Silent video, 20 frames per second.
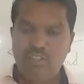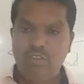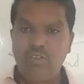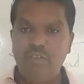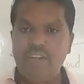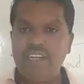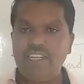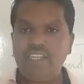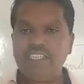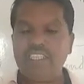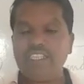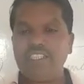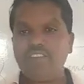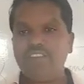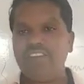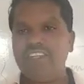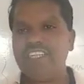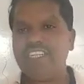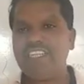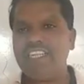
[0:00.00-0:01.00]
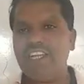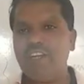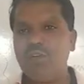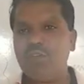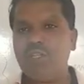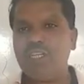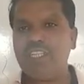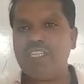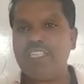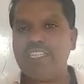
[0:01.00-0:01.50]
When it will
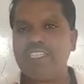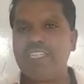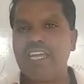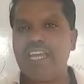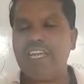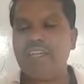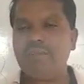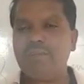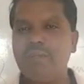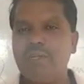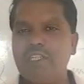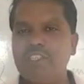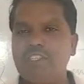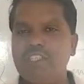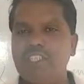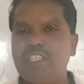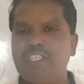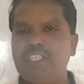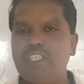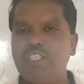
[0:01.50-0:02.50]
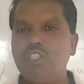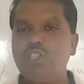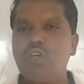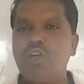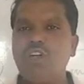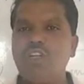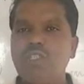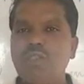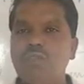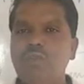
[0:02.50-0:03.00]
give the heat and pressure, these
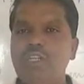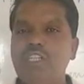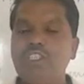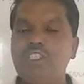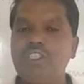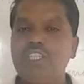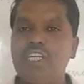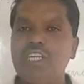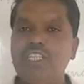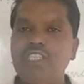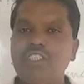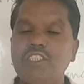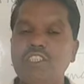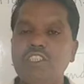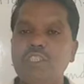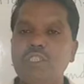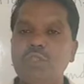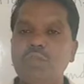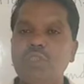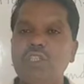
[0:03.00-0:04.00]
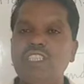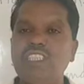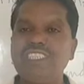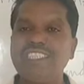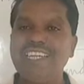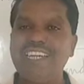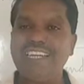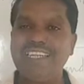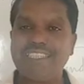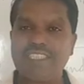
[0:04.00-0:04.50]
rocks will change into the
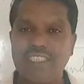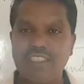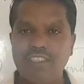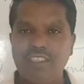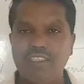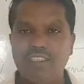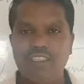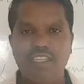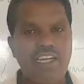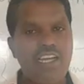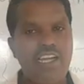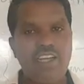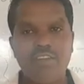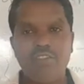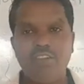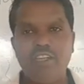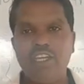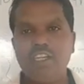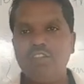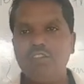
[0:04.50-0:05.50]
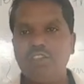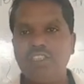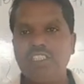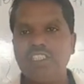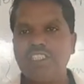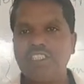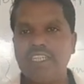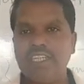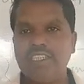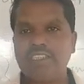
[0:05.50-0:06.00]
slate, and we are using
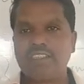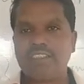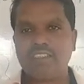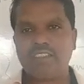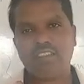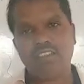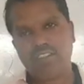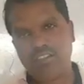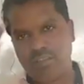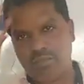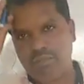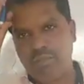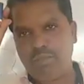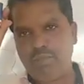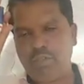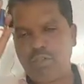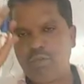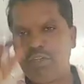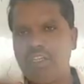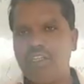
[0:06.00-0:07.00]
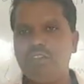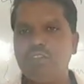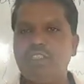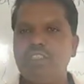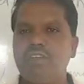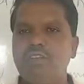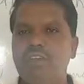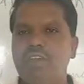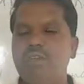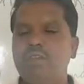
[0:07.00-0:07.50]
slate. Before we are
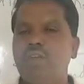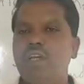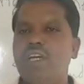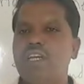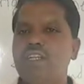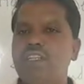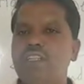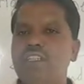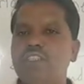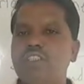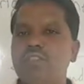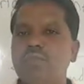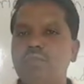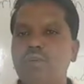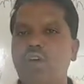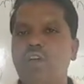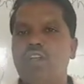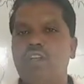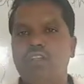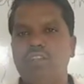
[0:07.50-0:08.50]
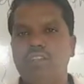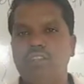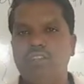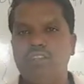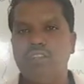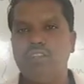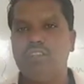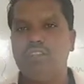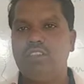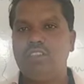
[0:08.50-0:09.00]
using, when we are the small,
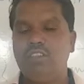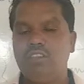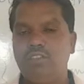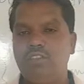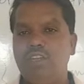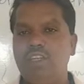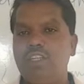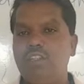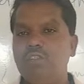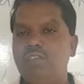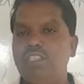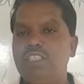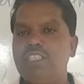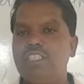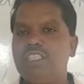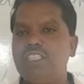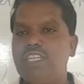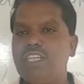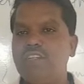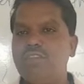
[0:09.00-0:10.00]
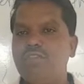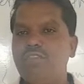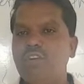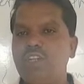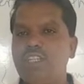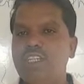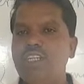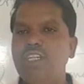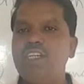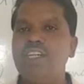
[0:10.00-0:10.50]
we are using the slate for
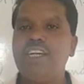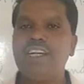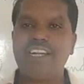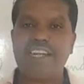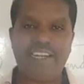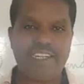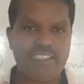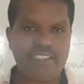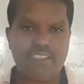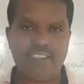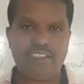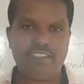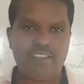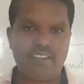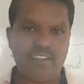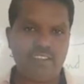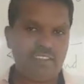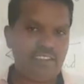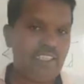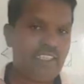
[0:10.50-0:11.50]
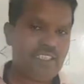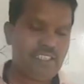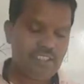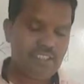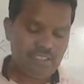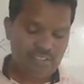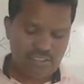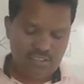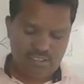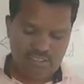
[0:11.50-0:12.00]
the writing.
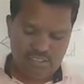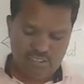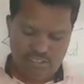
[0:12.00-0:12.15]
Yes.